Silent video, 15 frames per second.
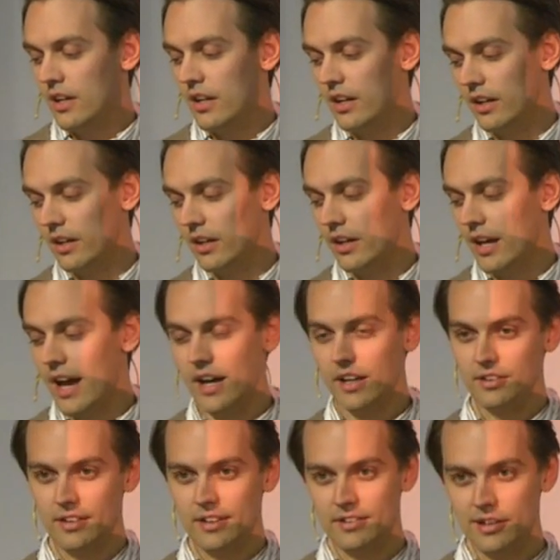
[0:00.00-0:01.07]

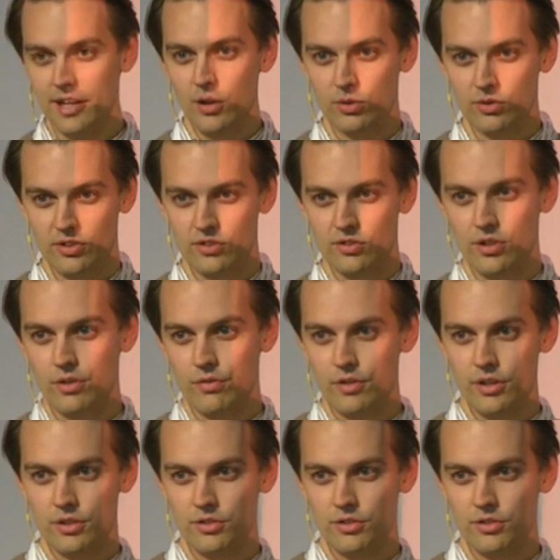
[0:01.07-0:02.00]
And it allows the server